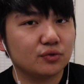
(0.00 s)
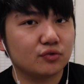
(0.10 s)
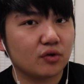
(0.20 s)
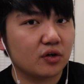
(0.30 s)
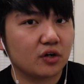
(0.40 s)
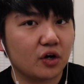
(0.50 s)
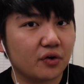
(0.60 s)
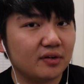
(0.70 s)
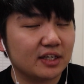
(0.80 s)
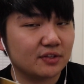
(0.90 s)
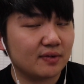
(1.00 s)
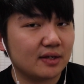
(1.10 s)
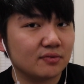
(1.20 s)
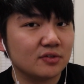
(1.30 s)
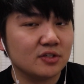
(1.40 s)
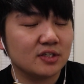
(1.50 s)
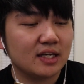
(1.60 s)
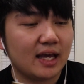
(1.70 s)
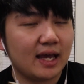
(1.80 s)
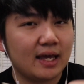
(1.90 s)
draw a card next round,
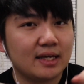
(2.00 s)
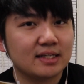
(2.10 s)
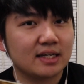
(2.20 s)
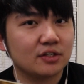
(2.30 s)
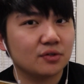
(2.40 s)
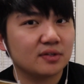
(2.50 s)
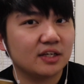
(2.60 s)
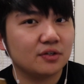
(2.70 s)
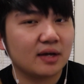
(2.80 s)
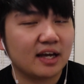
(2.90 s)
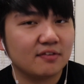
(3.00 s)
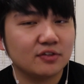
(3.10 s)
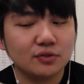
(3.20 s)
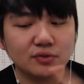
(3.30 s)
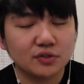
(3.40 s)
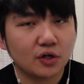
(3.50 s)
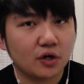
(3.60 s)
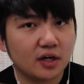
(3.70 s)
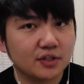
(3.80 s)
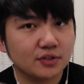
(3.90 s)
and I know that you haven't used the
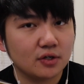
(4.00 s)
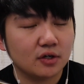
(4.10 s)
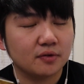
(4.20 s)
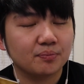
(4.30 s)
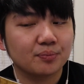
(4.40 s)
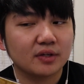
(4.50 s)
card I saw,